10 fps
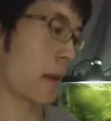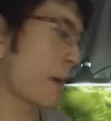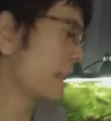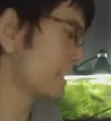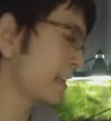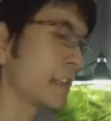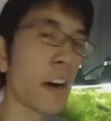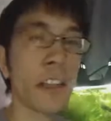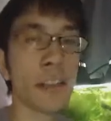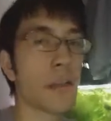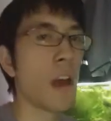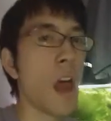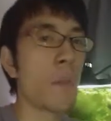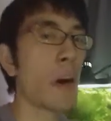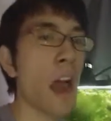capacity, so I just
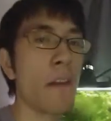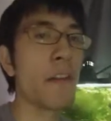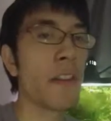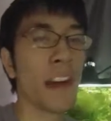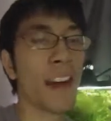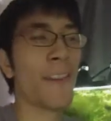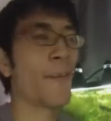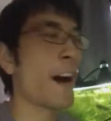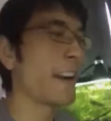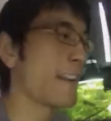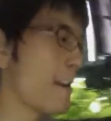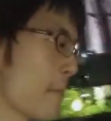put everything I can find in there,